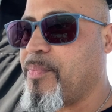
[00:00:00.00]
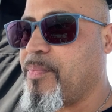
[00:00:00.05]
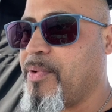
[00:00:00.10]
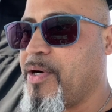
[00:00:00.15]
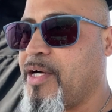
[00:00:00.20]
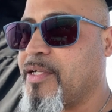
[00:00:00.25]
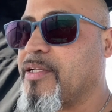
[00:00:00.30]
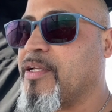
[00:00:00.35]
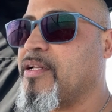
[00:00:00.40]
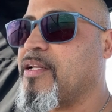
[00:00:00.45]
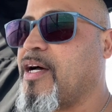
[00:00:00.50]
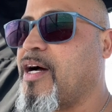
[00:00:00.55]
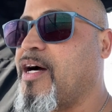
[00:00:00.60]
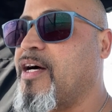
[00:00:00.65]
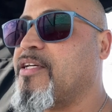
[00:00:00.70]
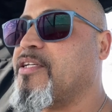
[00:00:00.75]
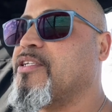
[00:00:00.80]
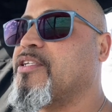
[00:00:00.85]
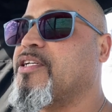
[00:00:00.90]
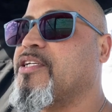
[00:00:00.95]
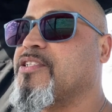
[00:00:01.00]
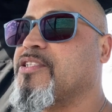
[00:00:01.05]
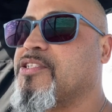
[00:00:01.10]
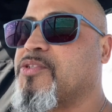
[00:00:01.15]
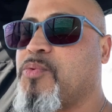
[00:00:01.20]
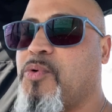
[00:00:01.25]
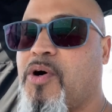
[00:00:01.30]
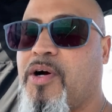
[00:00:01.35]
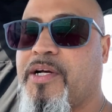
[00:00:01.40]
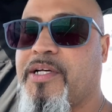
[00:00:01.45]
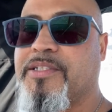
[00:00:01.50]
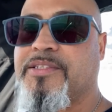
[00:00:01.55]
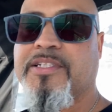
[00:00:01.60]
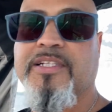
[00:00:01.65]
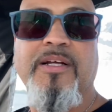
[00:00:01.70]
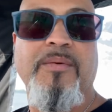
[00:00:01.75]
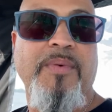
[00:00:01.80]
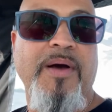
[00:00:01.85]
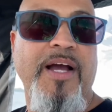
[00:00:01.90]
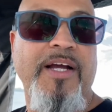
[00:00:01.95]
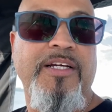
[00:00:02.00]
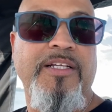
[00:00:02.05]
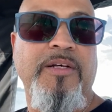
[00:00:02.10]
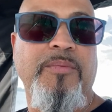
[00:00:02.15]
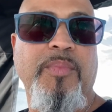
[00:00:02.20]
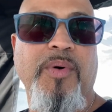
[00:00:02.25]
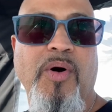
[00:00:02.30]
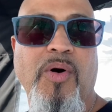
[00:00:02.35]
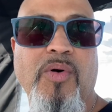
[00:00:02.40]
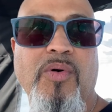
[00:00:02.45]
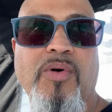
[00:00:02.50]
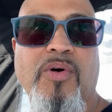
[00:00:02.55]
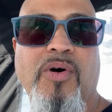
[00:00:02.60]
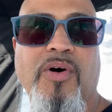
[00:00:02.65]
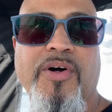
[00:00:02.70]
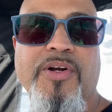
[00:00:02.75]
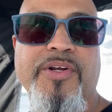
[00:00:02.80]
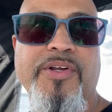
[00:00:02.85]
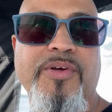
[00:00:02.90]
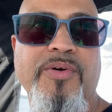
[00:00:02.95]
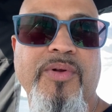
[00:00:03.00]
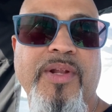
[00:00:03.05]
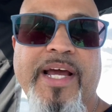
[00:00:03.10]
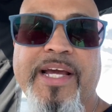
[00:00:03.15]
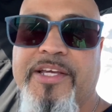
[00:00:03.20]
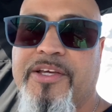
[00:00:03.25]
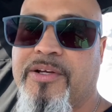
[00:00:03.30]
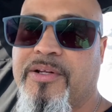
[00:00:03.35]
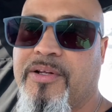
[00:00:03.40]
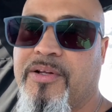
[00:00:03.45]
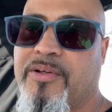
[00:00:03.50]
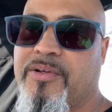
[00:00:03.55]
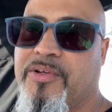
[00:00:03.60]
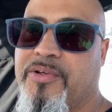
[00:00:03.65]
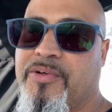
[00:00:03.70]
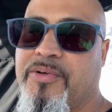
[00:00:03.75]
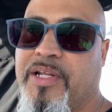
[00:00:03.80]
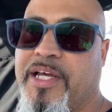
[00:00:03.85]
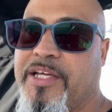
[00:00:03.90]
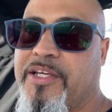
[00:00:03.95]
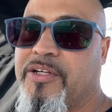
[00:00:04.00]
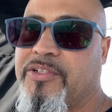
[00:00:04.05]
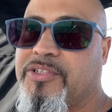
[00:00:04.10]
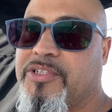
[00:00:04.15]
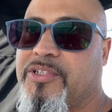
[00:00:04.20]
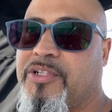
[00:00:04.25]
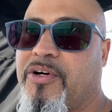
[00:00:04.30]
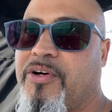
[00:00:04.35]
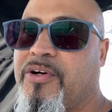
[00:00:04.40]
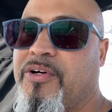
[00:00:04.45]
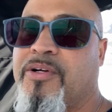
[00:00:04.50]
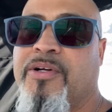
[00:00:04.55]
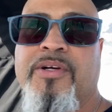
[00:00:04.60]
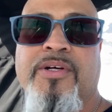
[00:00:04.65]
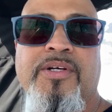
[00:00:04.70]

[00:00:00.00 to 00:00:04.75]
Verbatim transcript: on the dock you can just walk into the back of the boat, or do you like your stern